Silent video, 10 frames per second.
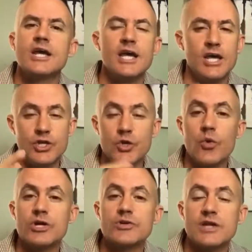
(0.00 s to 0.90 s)
and you
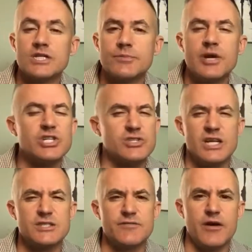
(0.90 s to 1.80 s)
want to do that as a patient,
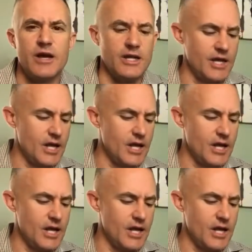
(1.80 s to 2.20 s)
that's fine.